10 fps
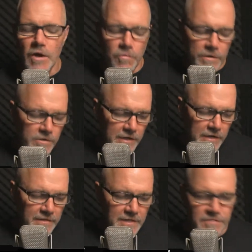When you
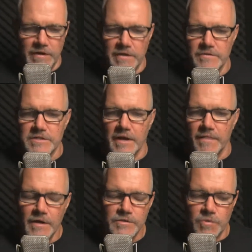get these videos on
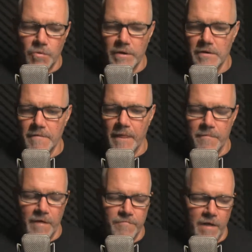Twitter
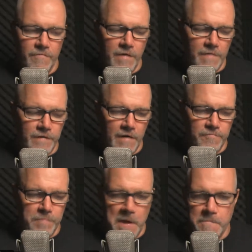
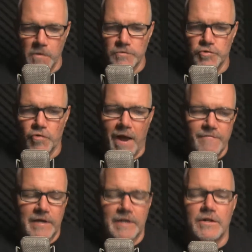of people
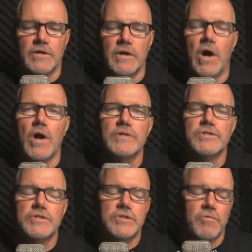driving in their cars,
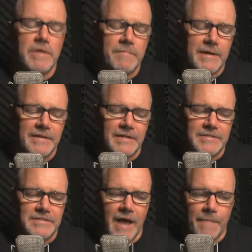screaming at the
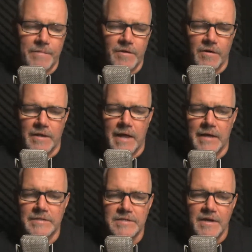top of their
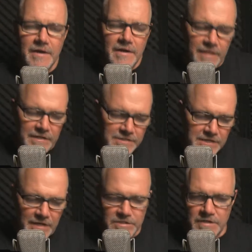lungs, the
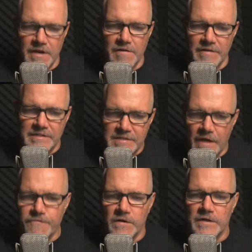dictionary
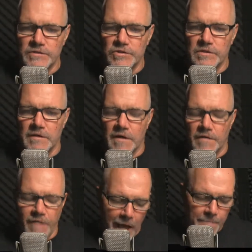definition of
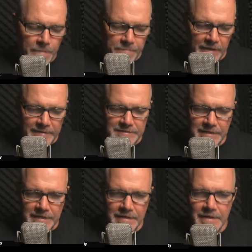apoplectic,